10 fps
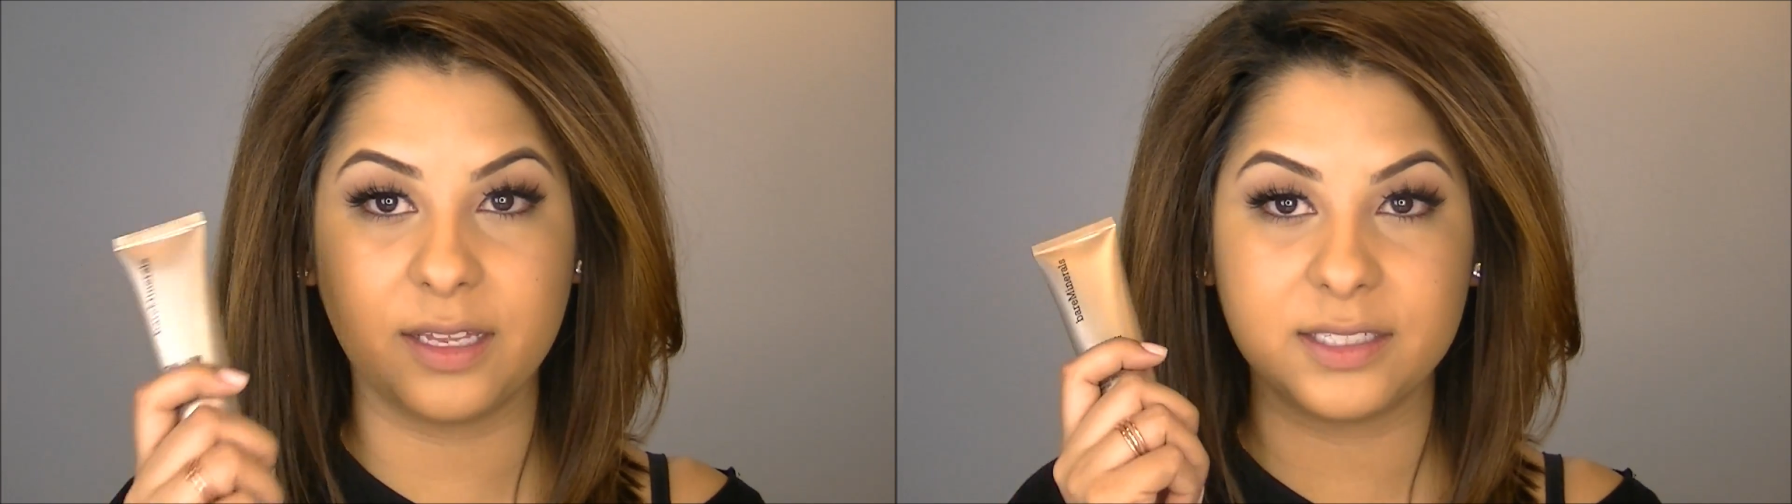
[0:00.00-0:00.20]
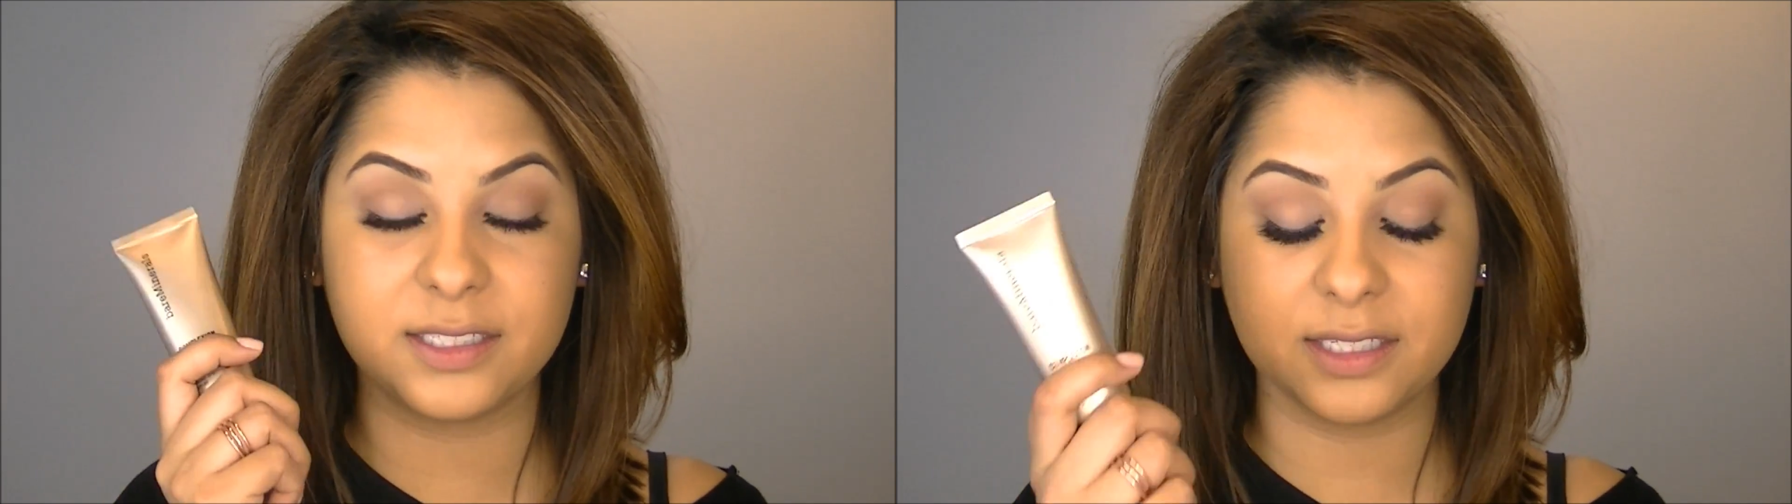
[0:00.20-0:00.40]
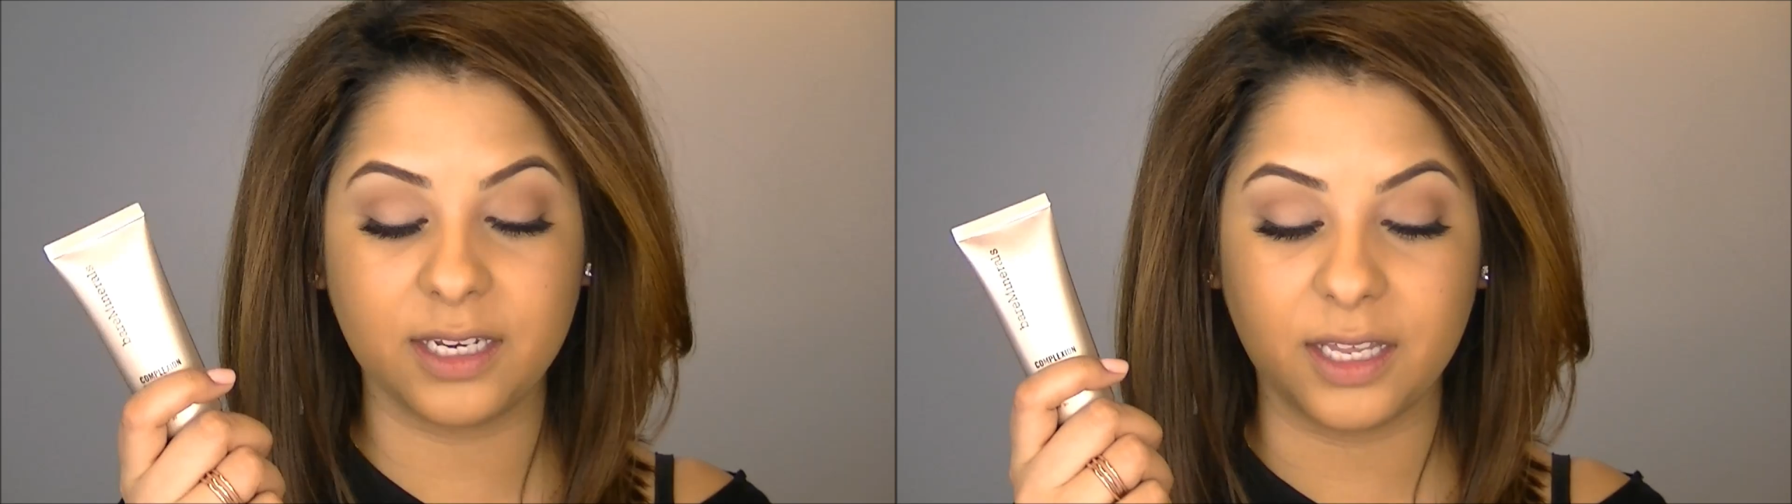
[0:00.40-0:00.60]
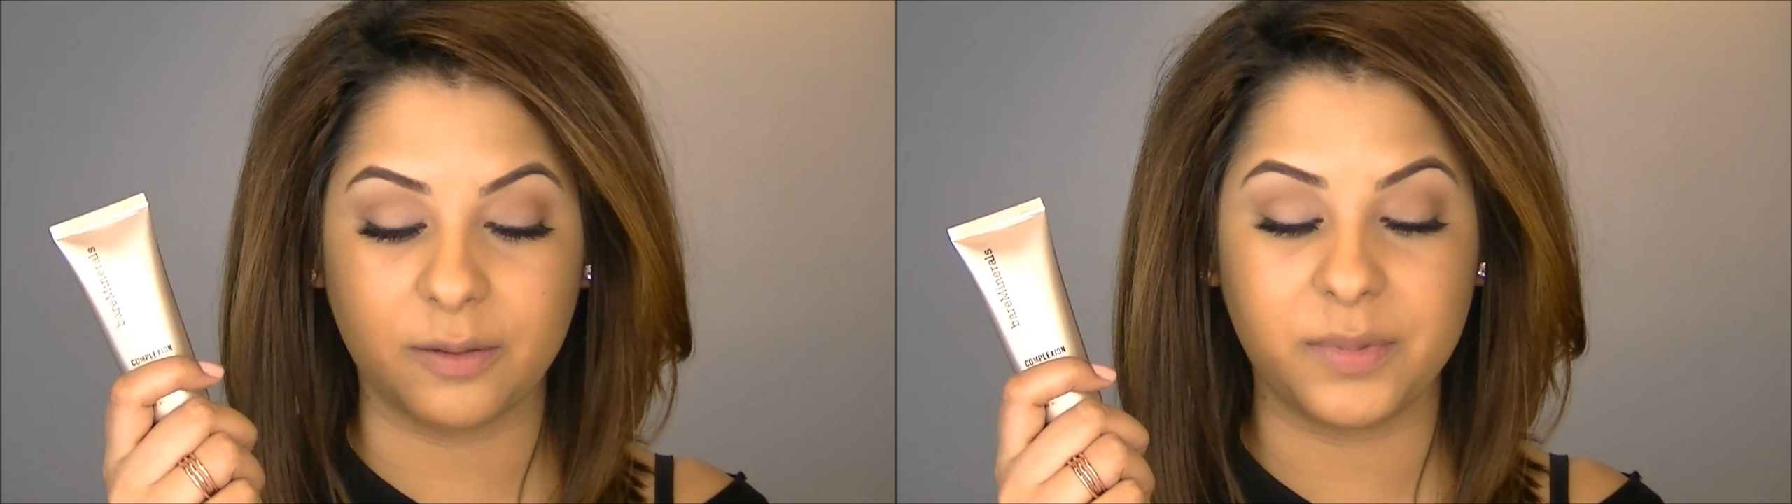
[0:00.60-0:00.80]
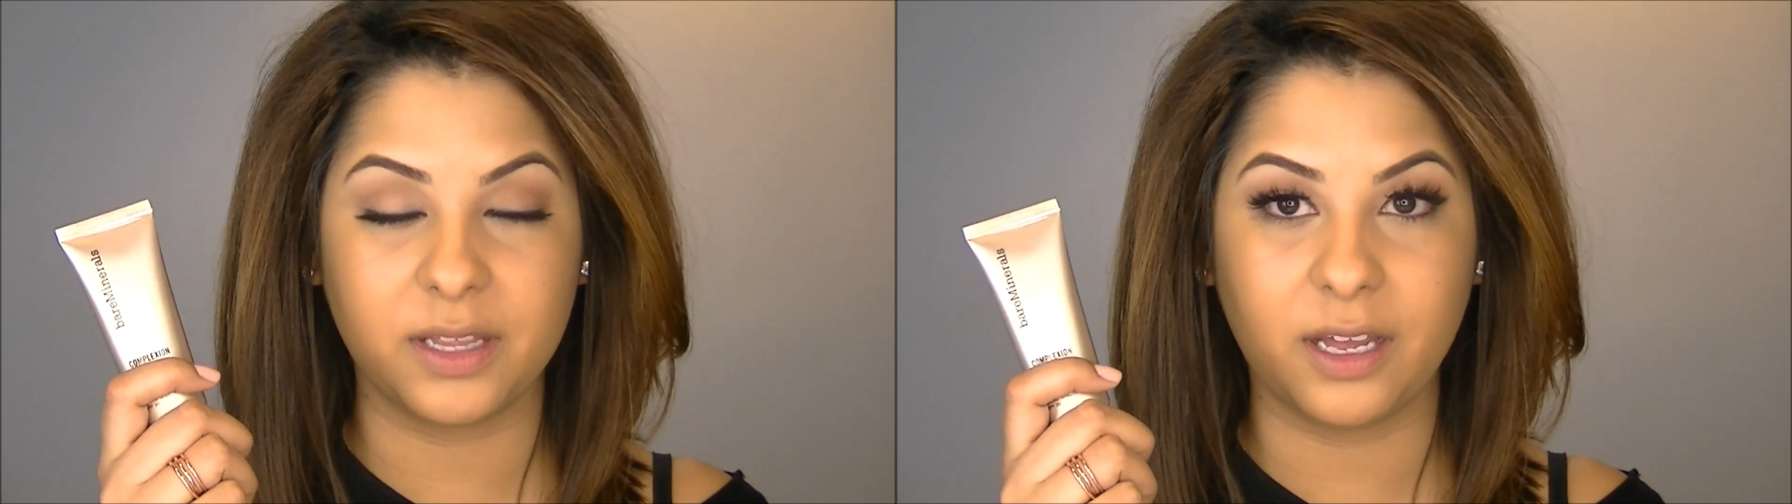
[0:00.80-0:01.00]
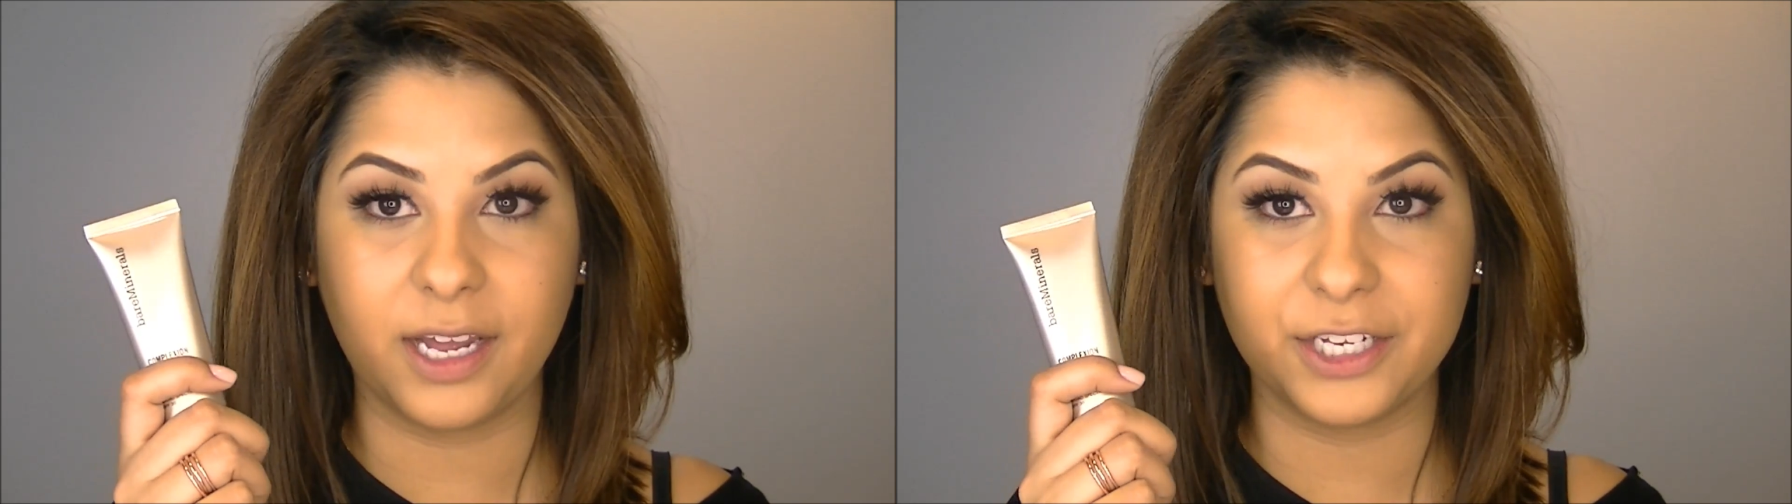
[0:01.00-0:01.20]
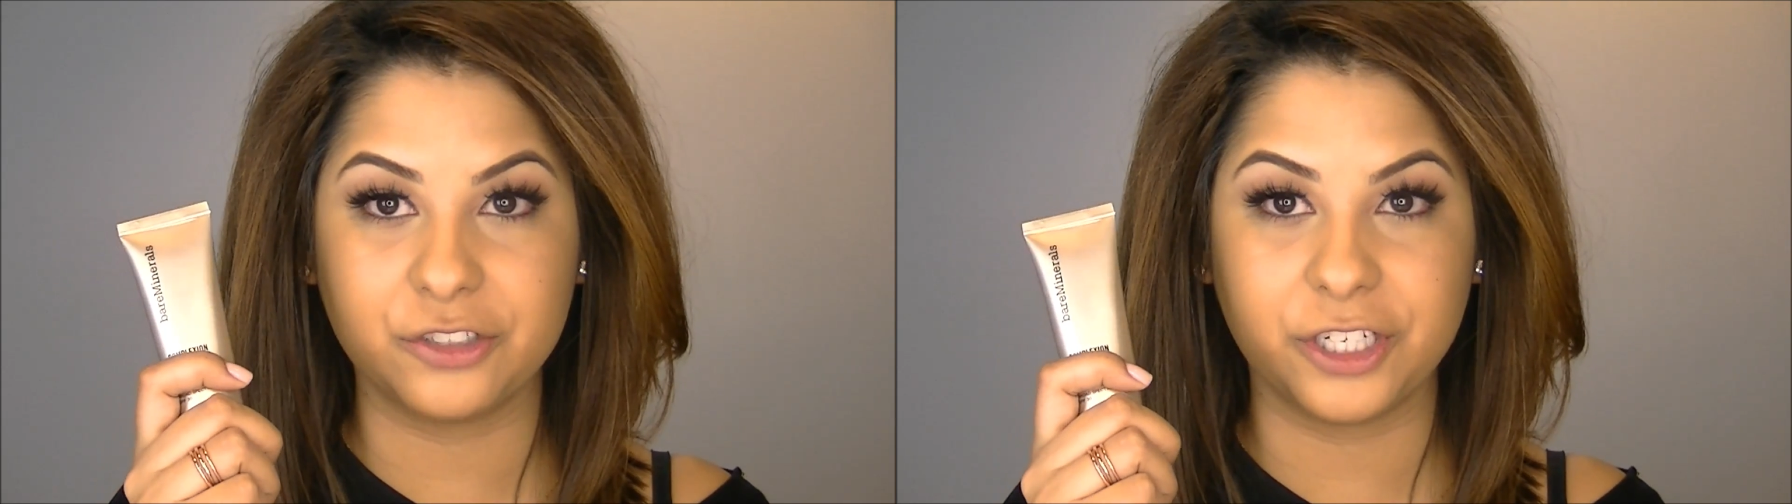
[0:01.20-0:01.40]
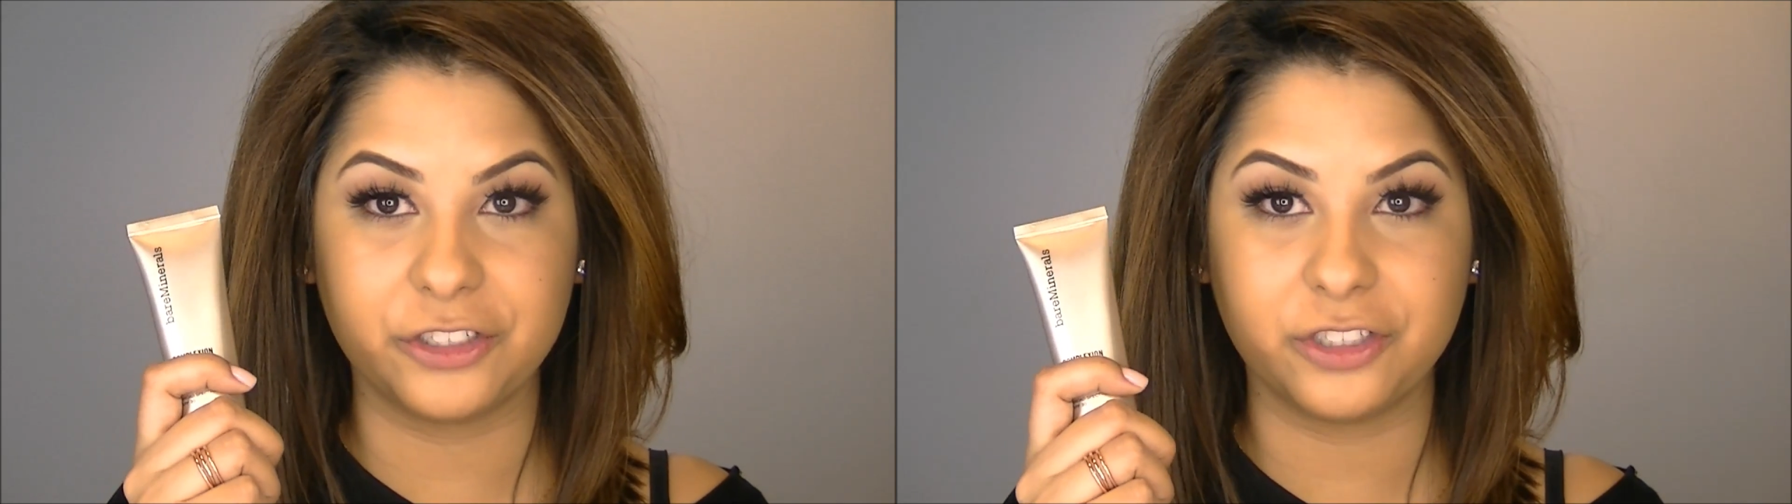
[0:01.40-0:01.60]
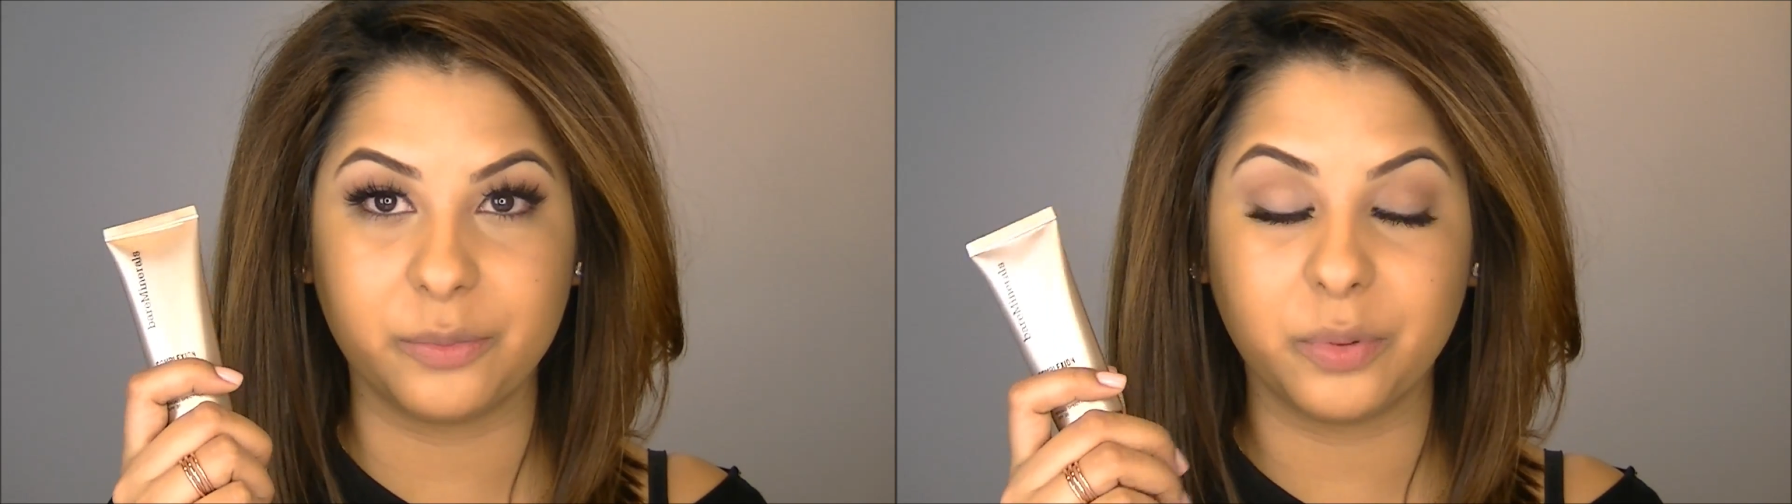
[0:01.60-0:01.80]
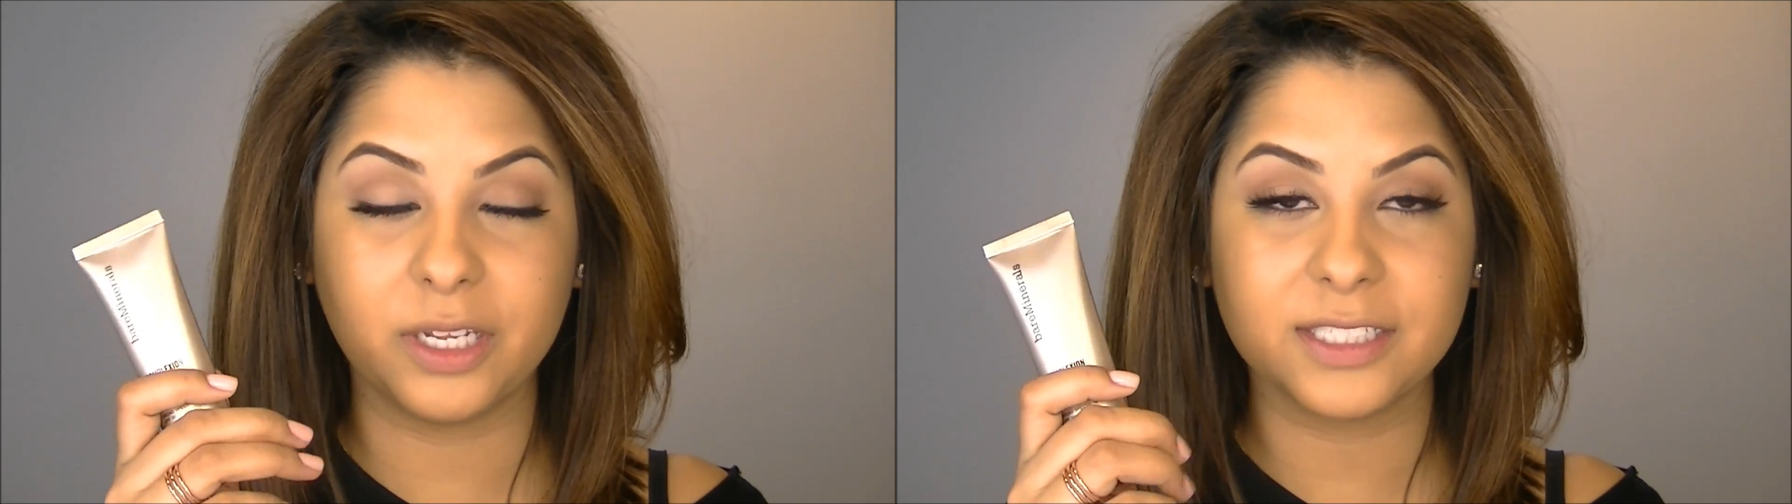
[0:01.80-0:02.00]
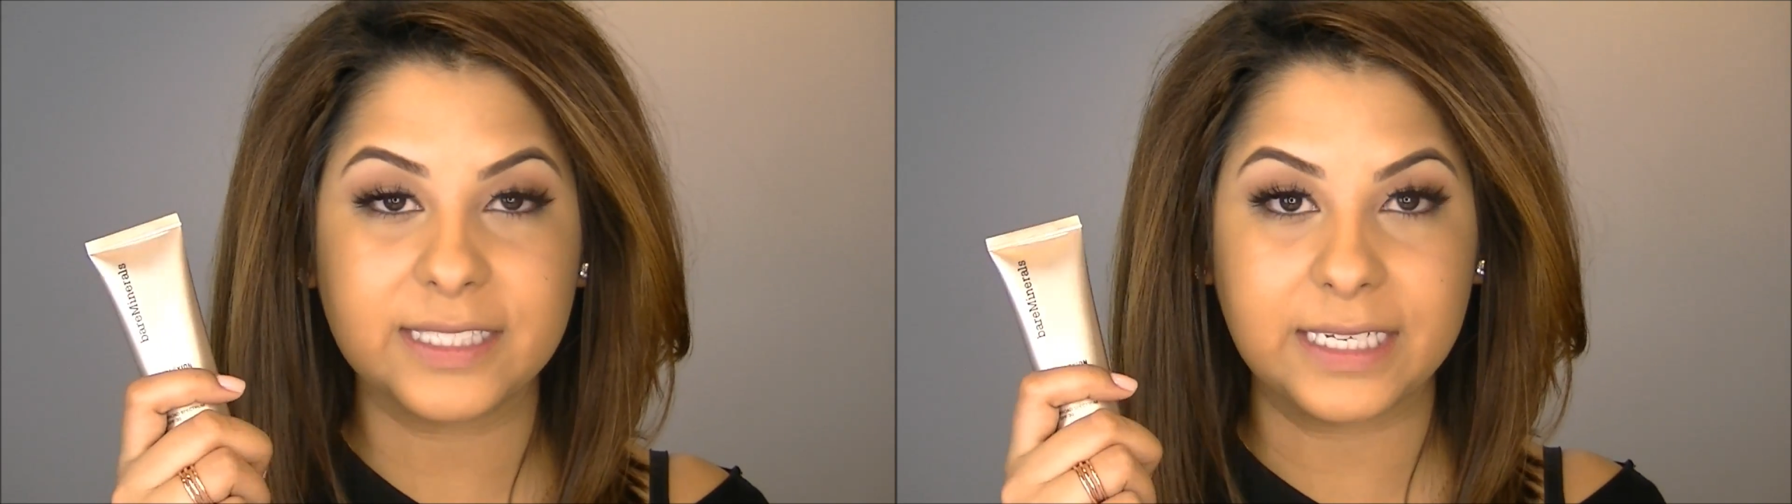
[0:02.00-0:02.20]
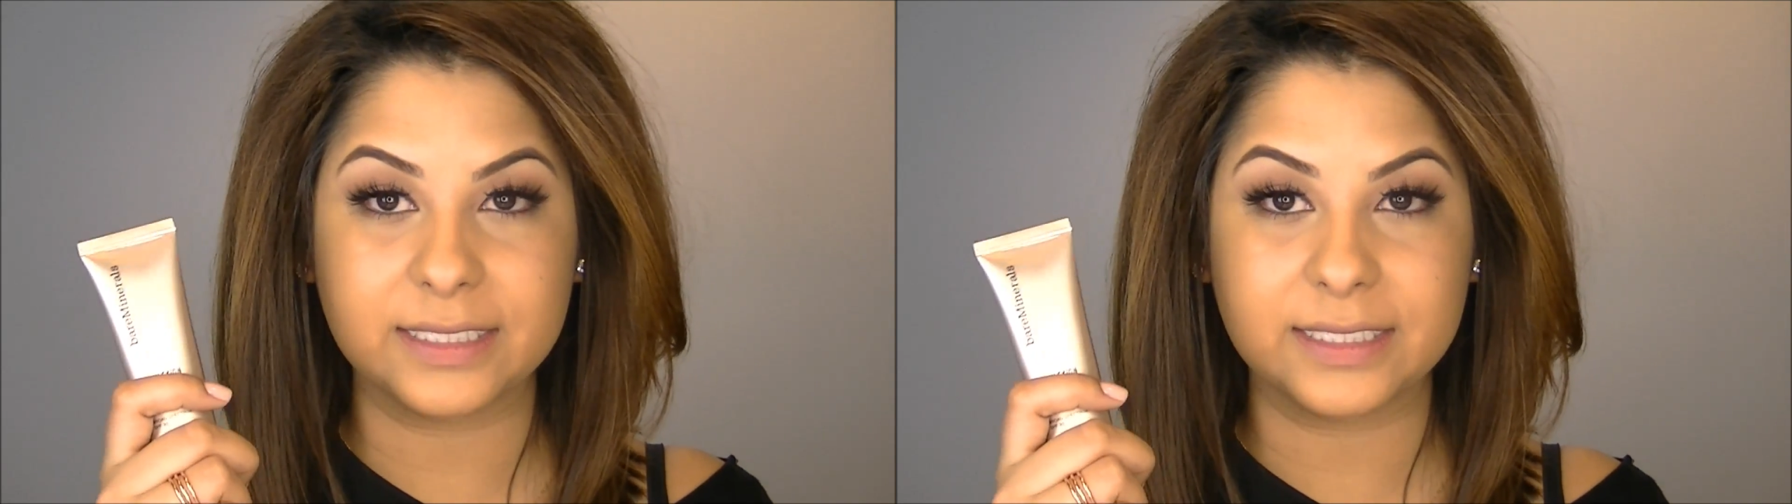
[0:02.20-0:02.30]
this is going to give me the hydration plus